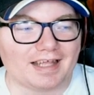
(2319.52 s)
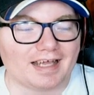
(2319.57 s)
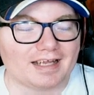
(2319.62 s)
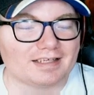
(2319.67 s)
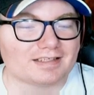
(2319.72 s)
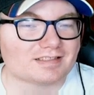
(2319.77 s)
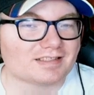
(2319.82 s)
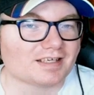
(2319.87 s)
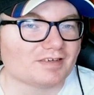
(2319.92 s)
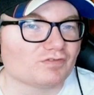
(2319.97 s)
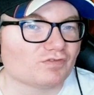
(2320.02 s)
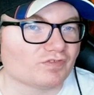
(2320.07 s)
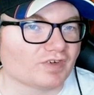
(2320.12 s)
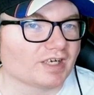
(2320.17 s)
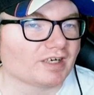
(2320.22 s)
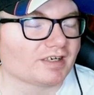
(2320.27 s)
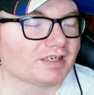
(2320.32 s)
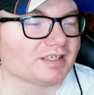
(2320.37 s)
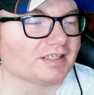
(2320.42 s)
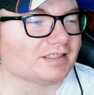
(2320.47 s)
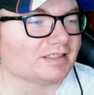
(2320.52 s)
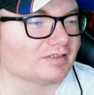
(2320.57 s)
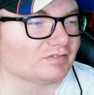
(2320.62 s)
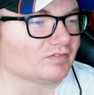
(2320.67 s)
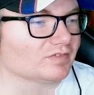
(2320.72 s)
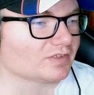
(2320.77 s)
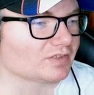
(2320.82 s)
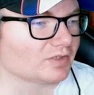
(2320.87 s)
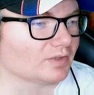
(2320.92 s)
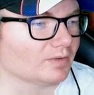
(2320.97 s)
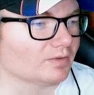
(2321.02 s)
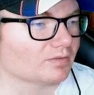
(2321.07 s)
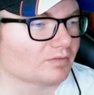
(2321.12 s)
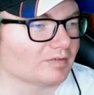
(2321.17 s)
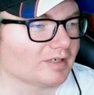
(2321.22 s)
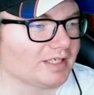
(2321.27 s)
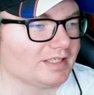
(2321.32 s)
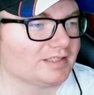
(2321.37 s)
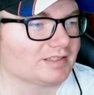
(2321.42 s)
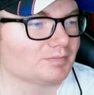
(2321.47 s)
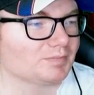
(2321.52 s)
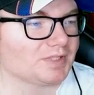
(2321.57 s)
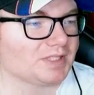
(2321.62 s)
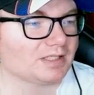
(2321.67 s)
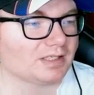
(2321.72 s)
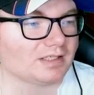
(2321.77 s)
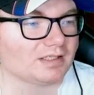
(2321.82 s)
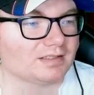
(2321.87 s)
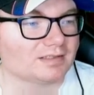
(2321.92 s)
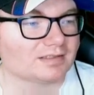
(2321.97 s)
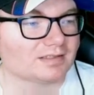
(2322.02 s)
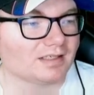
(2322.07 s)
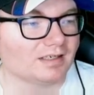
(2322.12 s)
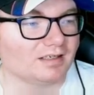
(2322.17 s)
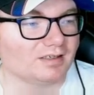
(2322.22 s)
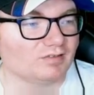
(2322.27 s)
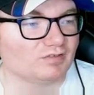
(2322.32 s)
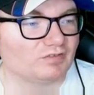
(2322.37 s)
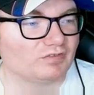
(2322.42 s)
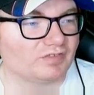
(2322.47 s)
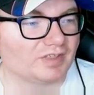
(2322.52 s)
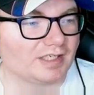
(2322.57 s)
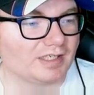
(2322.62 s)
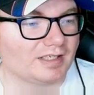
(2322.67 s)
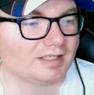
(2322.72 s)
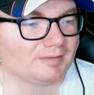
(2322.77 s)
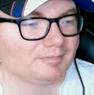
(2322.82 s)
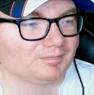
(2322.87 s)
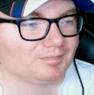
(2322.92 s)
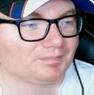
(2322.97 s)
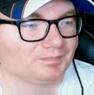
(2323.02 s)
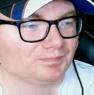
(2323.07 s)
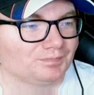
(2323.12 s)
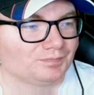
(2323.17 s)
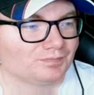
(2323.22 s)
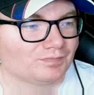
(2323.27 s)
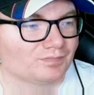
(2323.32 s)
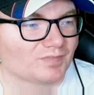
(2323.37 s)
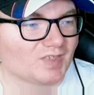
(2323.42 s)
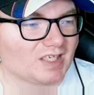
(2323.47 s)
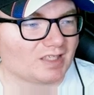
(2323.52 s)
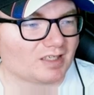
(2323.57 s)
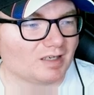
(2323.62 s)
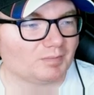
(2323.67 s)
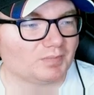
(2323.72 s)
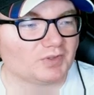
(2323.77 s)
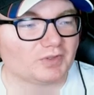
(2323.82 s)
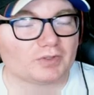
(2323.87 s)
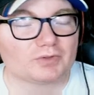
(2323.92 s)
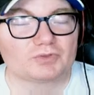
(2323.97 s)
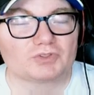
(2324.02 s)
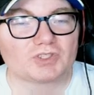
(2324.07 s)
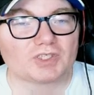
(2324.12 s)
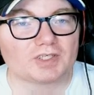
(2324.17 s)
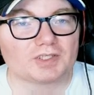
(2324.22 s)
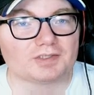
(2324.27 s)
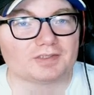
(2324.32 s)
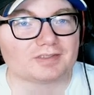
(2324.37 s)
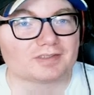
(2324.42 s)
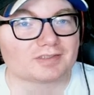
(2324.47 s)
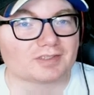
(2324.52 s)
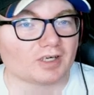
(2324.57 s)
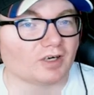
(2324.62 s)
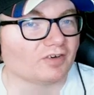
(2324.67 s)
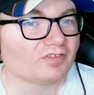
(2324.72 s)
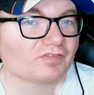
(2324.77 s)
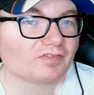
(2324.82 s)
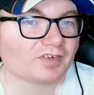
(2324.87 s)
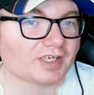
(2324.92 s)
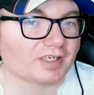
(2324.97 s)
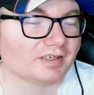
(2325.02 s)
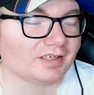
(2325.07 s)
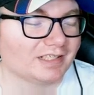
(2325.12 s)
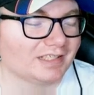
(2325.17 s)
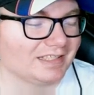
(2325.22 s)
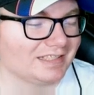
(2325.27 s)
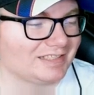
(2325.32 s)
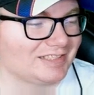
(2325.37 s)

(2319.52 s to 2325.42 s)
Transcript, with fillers: And that is a very difficult race because of uh, a couple of those turns are very